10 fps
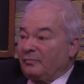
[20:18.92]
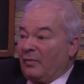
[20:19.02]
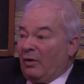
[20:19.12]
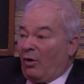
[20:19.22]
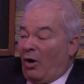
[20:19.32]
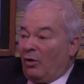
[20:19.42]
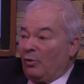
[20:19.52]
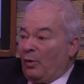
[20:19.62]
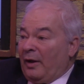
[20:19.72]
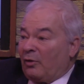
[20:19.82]
They're all the
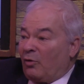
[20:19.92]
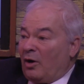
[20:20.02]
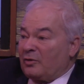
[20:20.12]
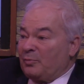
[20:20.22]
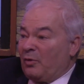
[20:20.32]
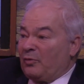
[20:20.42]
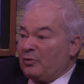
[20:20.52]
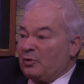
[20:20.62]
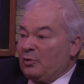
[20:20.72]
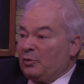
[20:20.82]
way across Milford
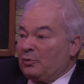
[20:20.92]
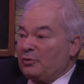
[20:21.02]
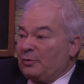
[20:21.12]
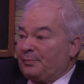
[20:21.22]
schools.